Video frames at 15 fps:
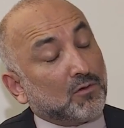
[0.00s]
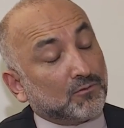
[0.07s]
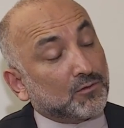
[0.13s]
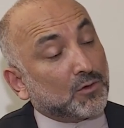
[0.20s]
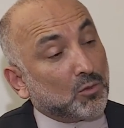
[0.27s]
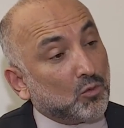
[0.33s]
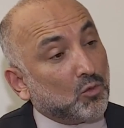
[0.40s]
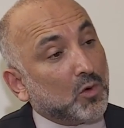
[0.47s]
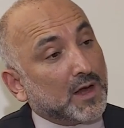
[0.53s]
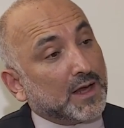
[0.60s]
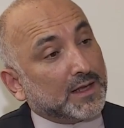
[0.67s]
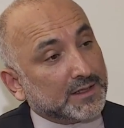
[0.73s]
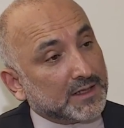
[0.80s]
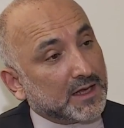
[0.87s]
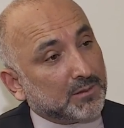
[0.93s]
from
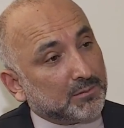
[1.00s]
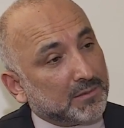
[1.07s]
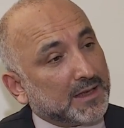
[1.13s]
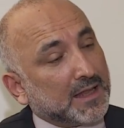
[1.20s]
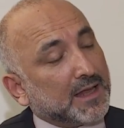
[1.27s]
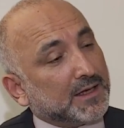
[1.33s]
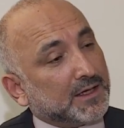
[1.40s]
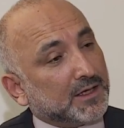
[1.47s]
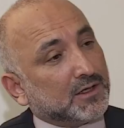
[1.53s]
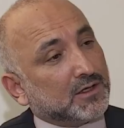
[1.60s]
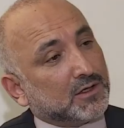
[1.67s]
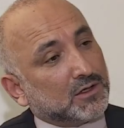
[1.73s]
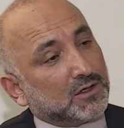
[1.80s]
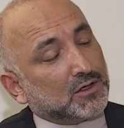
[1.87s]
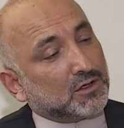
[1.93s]
where they are planning
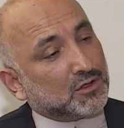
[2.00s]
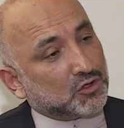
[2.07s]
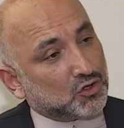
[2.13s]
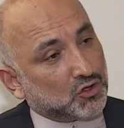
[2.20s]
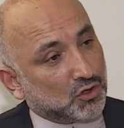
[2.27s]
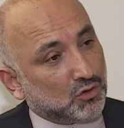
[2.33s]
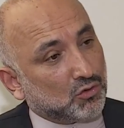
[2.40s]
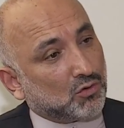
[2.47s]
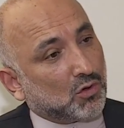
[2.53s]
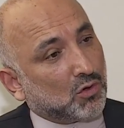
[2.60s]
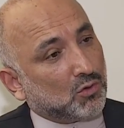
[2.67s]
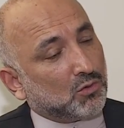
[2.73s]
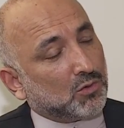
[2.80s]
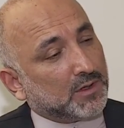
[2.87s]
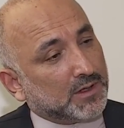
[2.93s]
to
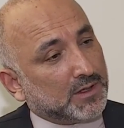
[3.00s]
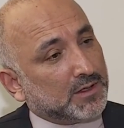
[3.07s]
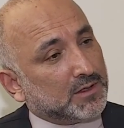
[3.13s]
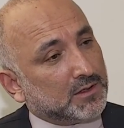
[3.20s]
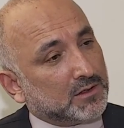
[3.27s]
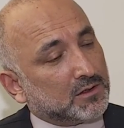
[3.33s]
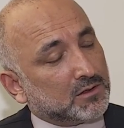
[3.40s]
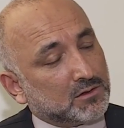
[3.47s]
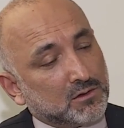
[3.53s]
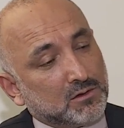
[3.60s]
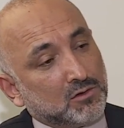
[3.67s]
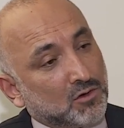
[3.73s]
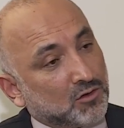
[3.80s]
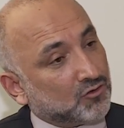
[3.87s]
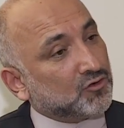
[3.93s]
grow in,
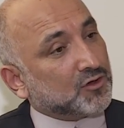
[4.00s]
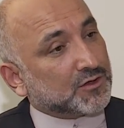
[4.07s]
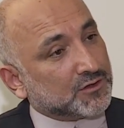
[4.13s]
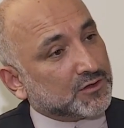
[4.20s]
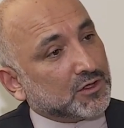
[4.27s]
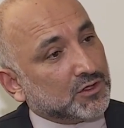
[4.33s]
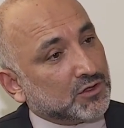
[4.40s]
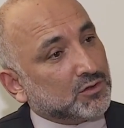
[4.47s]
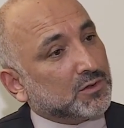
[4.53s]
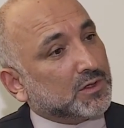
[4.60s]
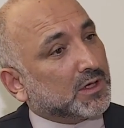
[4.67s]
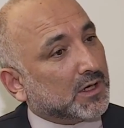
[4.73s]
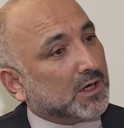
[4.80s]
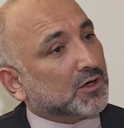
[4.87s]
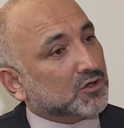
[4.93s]
not just into
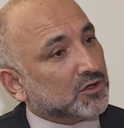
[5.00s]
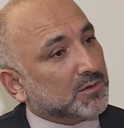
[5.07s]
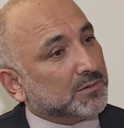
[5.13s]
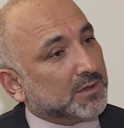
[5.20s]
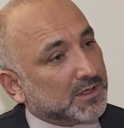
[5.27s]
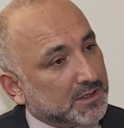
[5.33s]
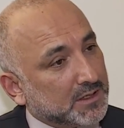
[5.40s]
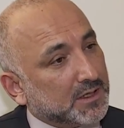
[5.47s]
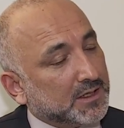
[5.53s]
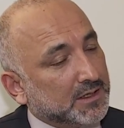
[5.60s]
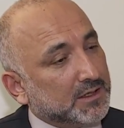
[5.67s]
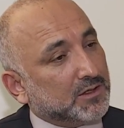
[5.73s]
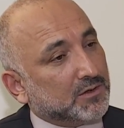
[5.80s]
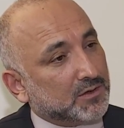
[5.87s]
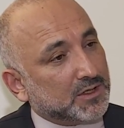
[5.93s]
the country, but
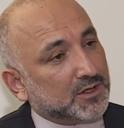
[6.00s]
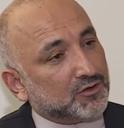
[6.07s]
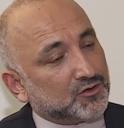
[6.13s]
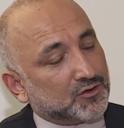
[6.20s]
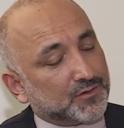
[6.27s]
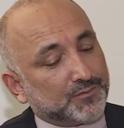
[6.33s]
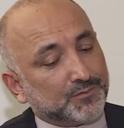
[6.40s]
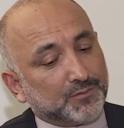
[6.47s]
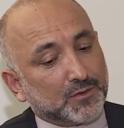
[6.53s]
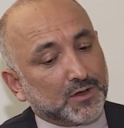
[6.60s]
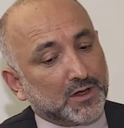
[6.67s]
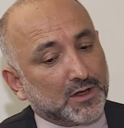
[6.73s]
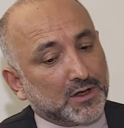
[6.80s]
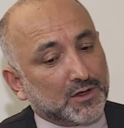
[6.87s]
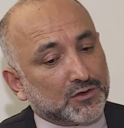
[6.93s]
in the region.
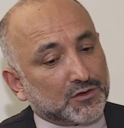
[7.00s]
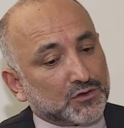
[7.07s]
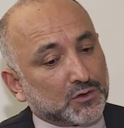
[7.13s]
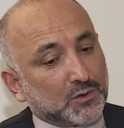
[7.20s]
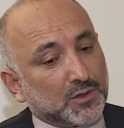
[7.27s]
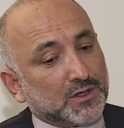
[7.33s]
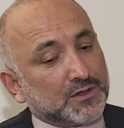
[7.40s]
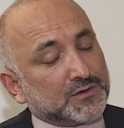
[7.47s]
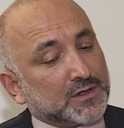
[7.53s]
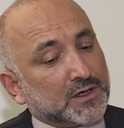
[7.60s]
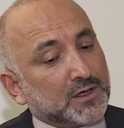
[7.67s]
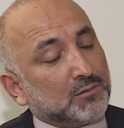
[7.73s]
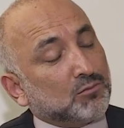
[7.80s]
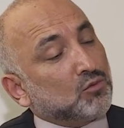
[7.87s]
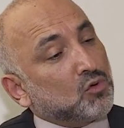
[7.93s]
So it's
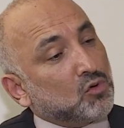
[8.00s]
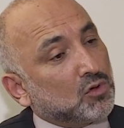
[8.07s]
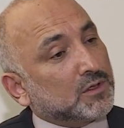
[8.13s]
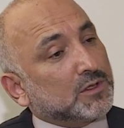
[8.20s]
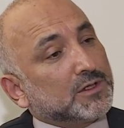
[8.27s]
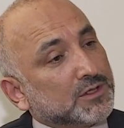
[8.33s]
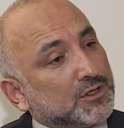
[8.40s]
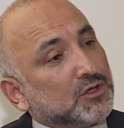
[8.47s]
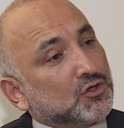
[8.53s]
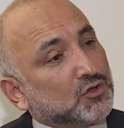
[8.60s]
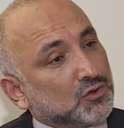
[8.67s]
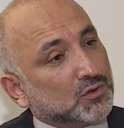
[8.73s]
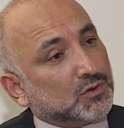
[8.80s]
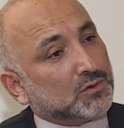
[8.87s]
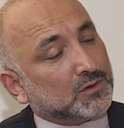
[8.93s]
an important
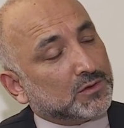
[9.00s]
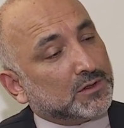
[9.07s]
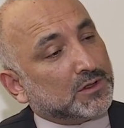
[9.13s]
issue,